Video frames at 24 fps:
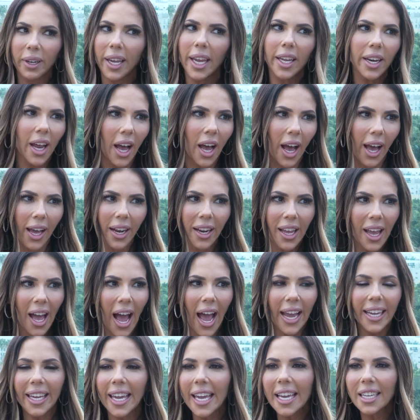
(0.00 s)
No, cannot.
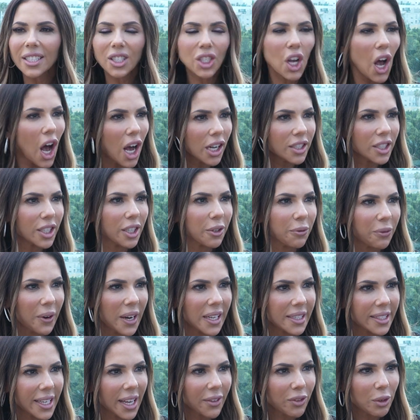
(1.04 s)
I can't talk to the
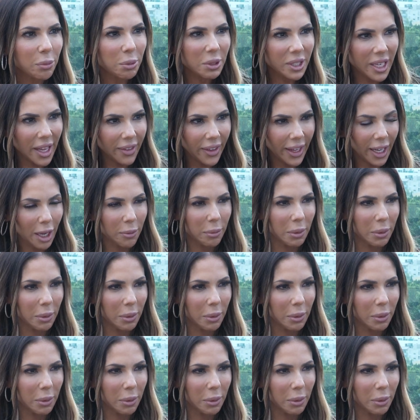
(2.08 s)
friends. I have to pretend like